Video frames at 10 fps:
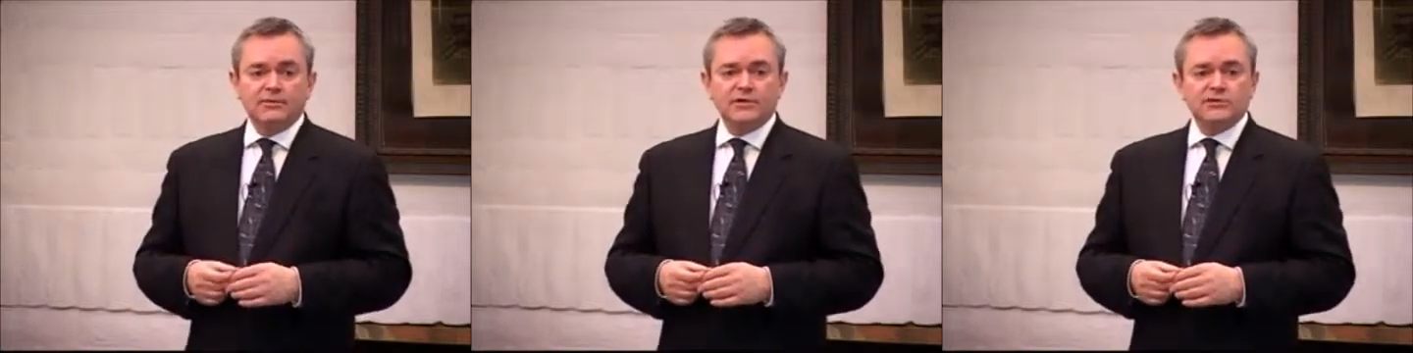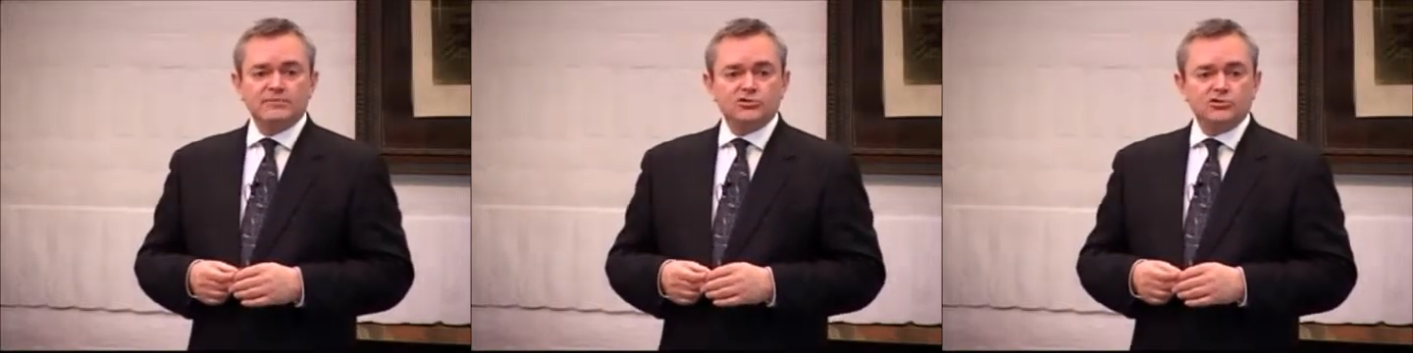because
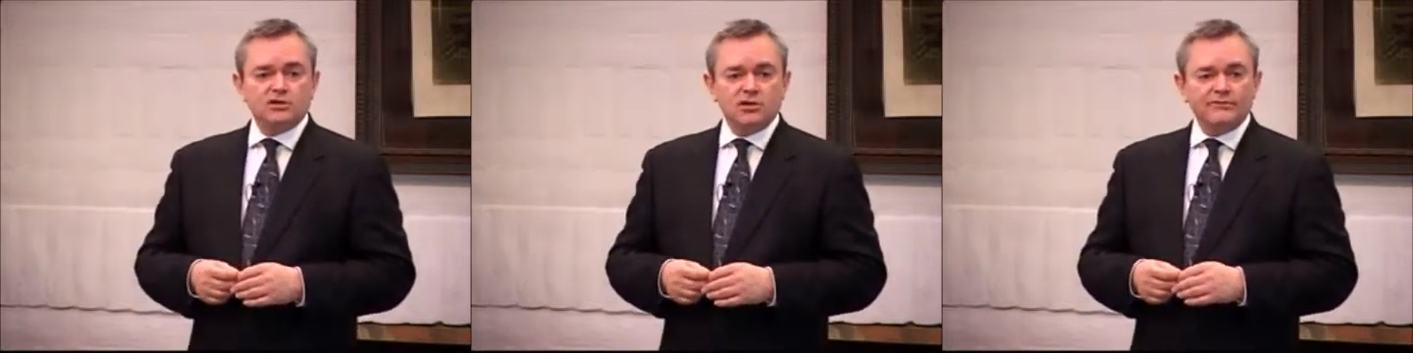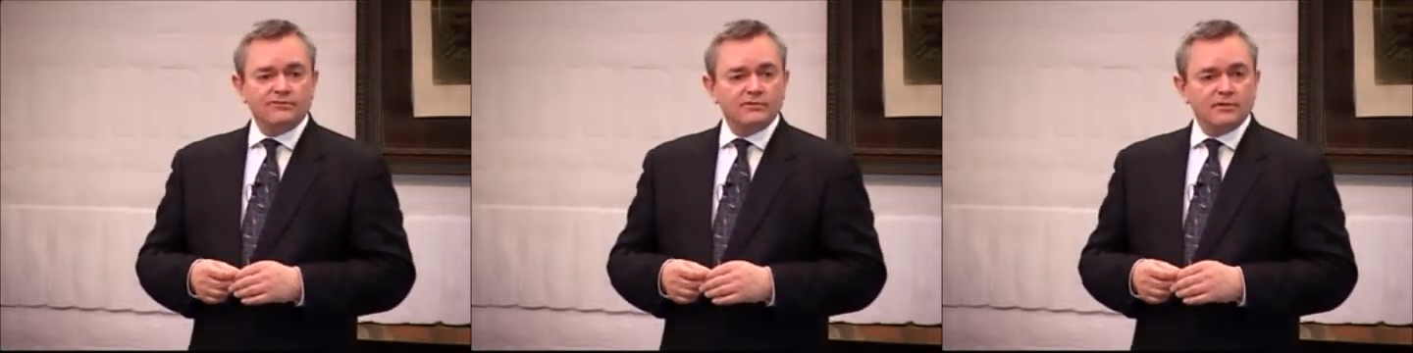I'm certain
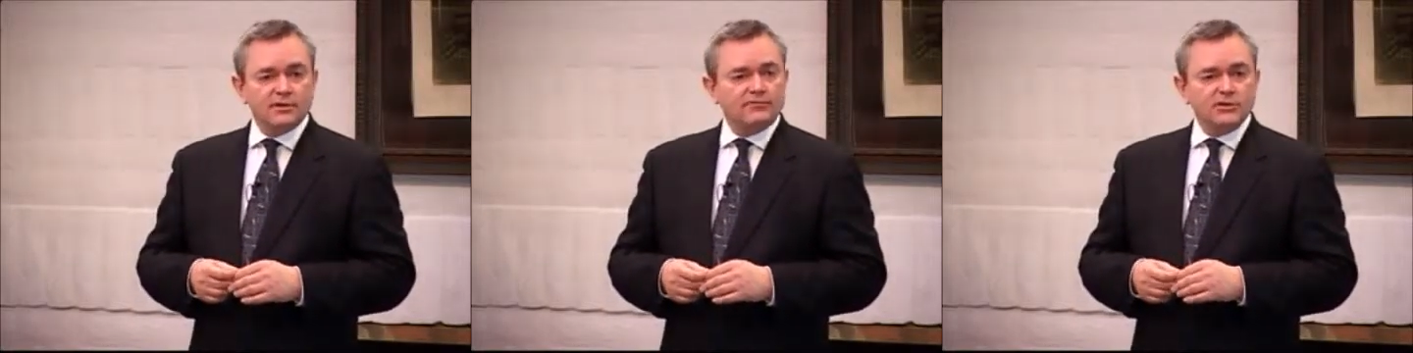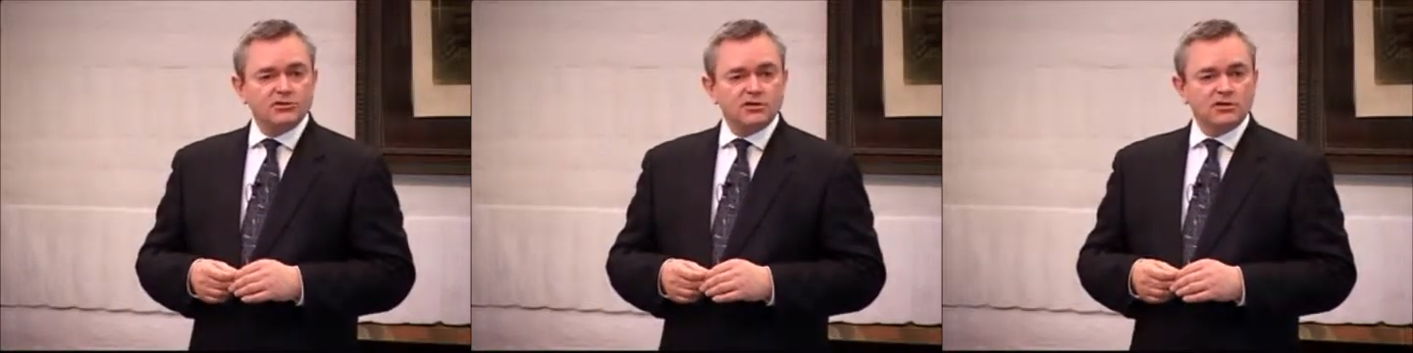if
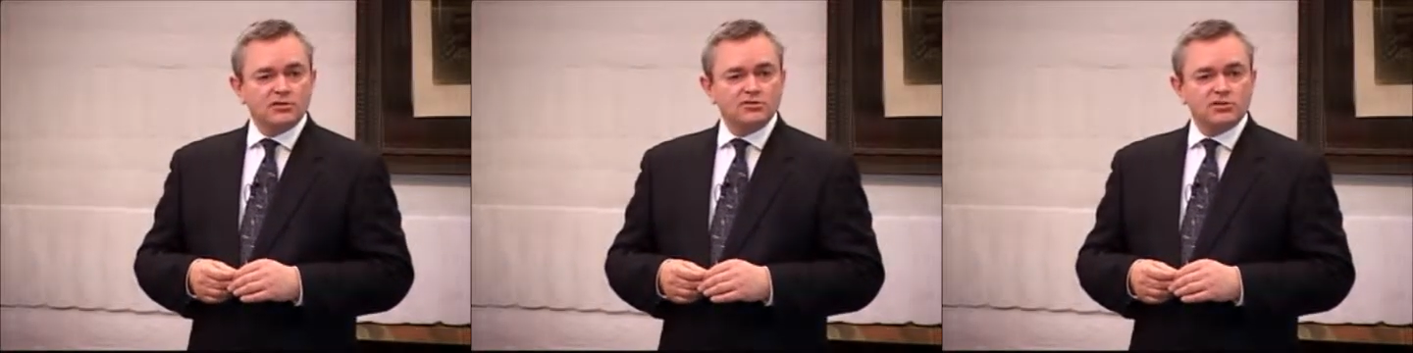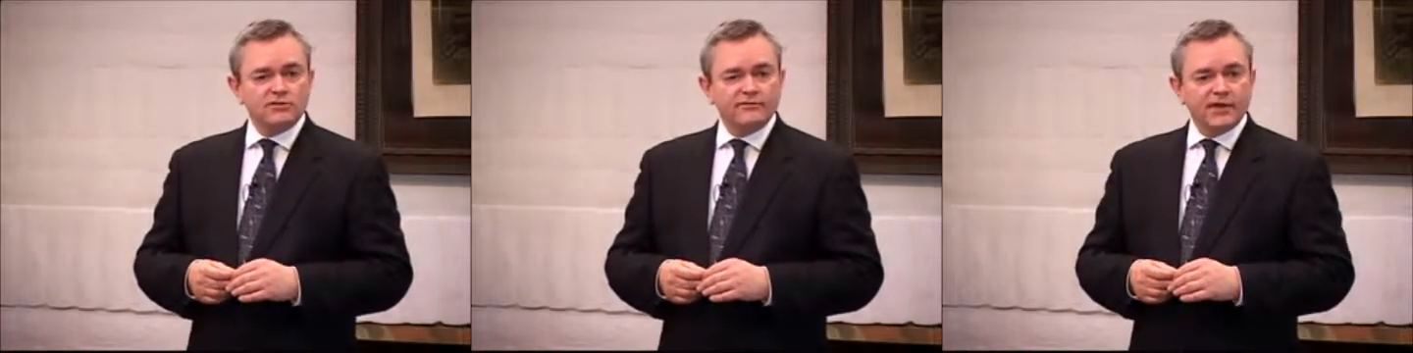we took a little
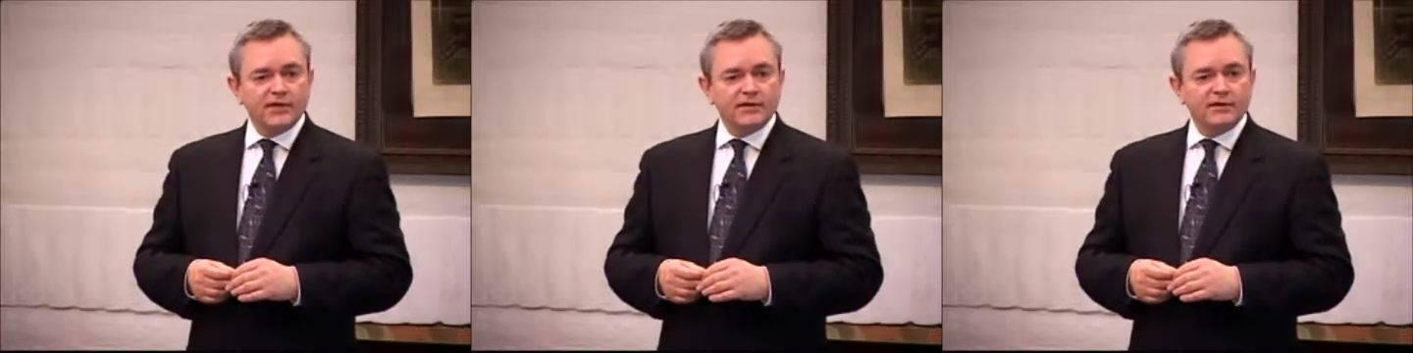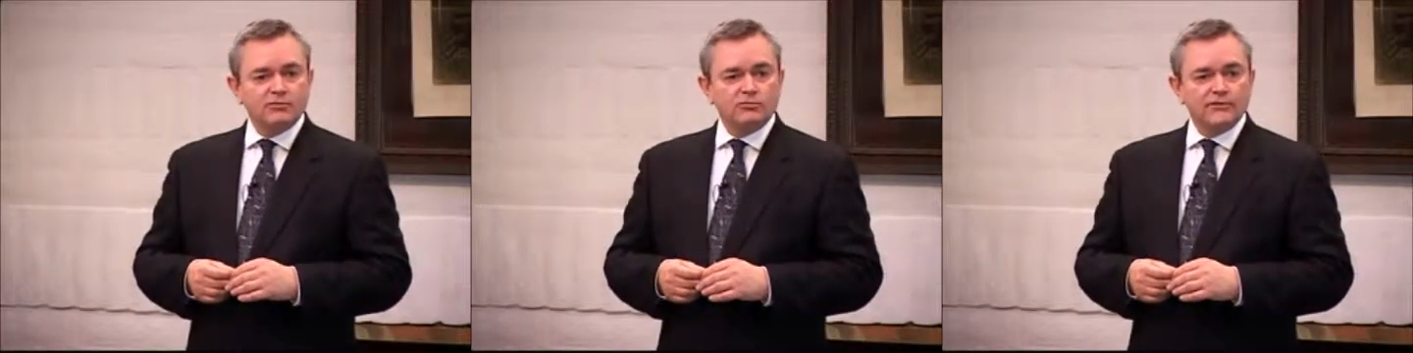survey
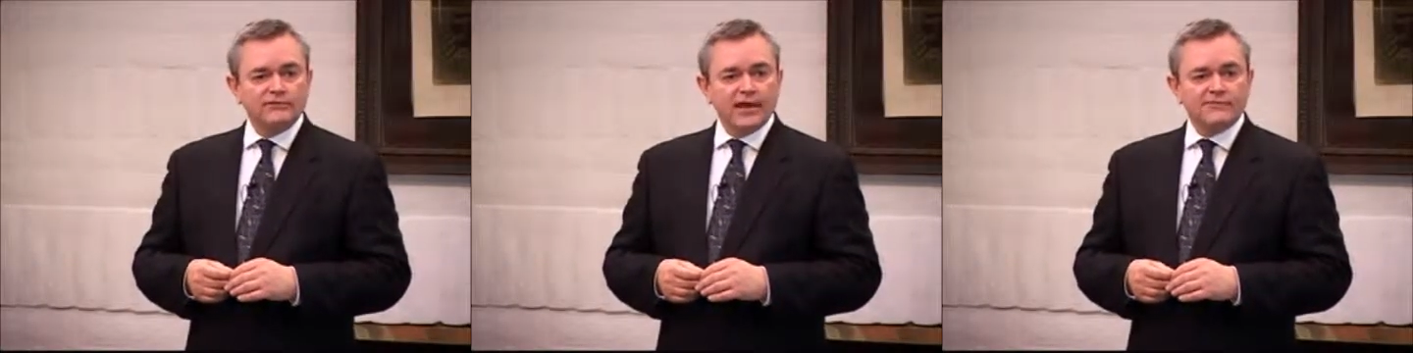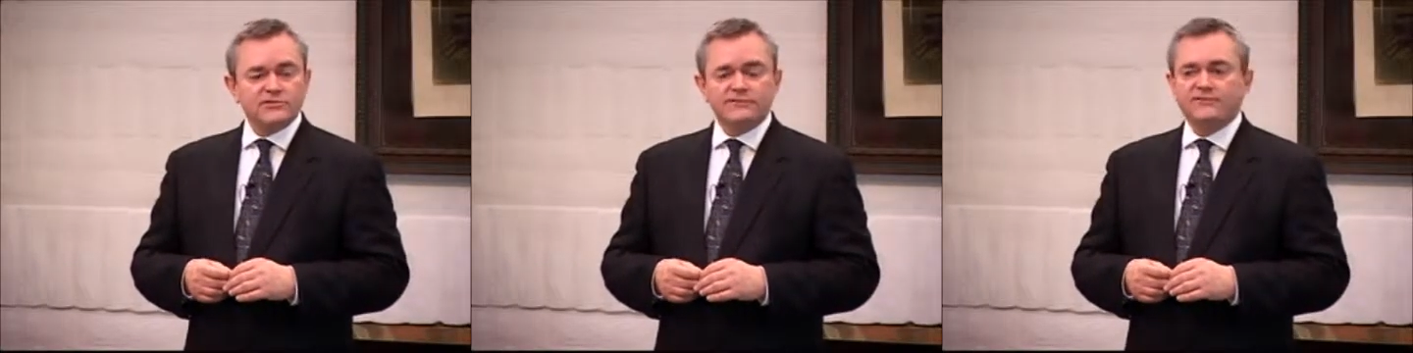here, we
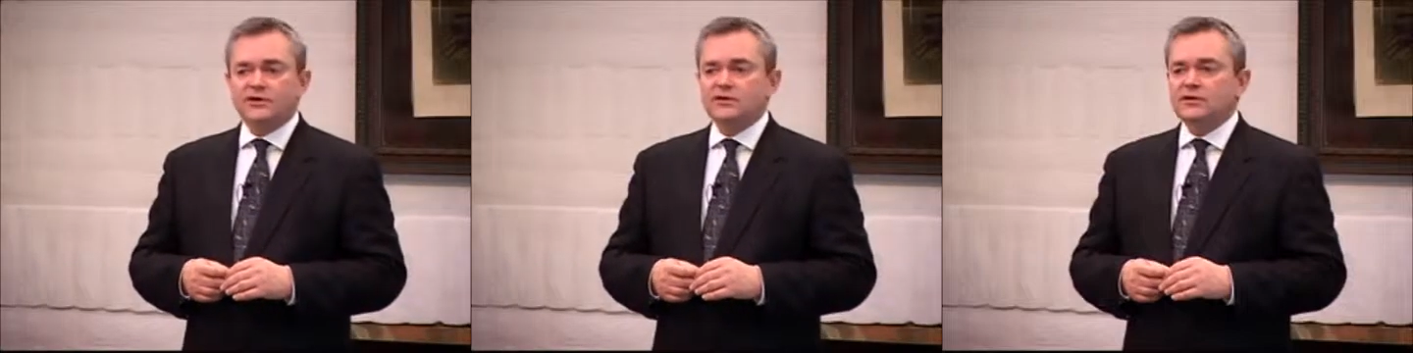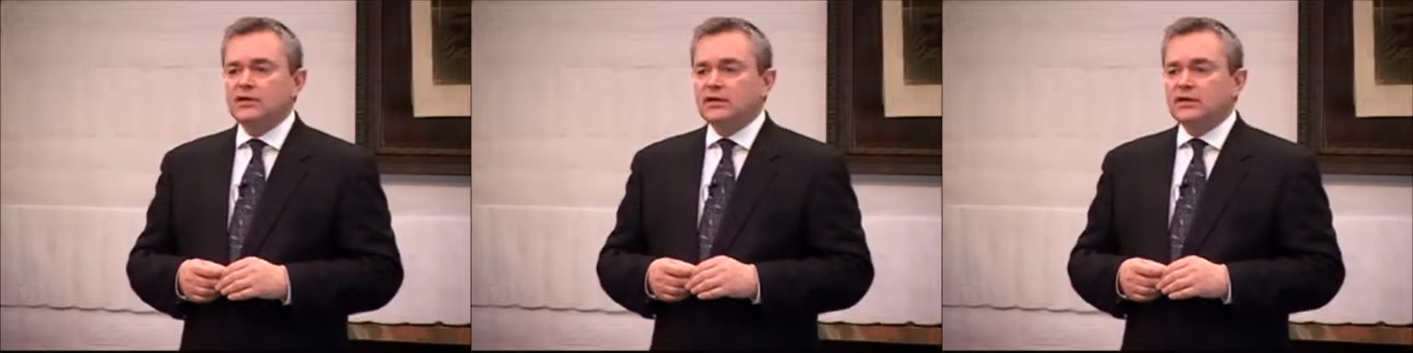have some very